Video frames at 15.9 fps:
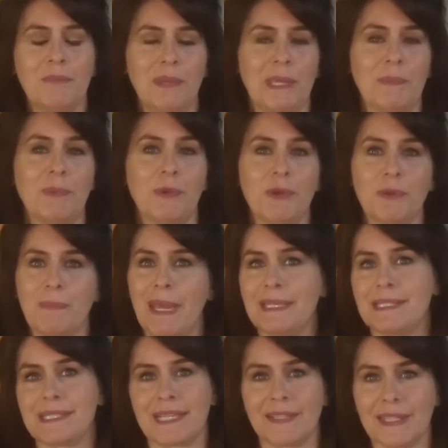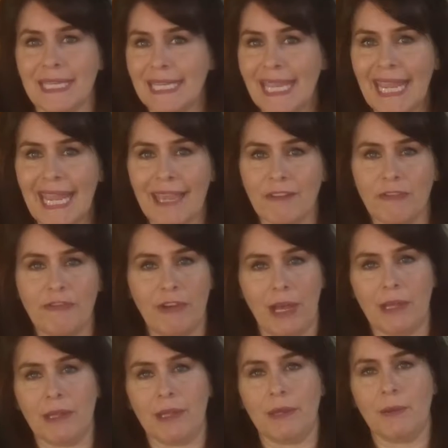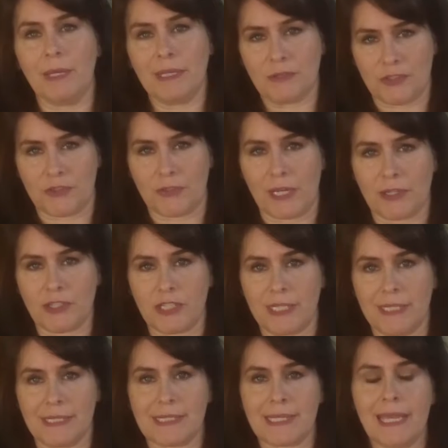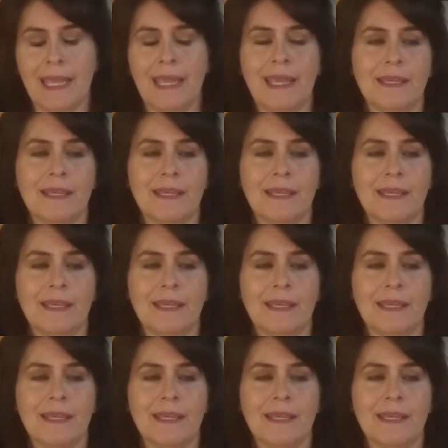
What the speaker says: people who basically can't follow instructions.